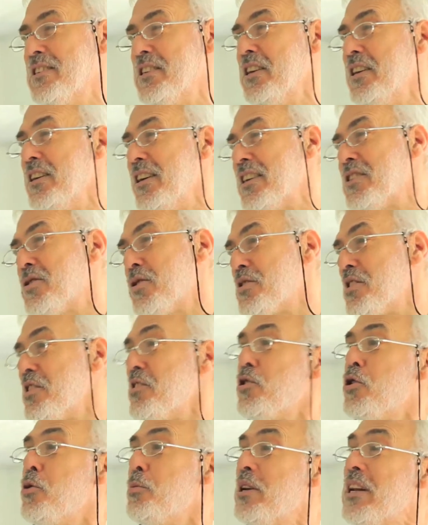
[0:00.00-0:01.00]
That's known
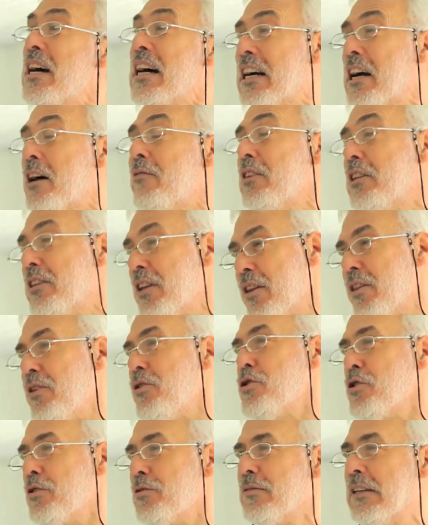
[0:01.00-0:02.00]
as
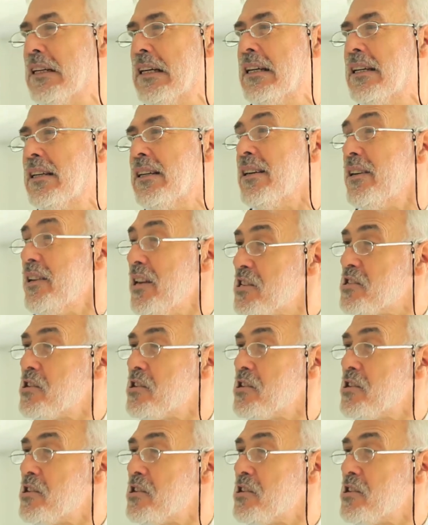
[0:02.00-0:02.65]
cavitation, and it's caused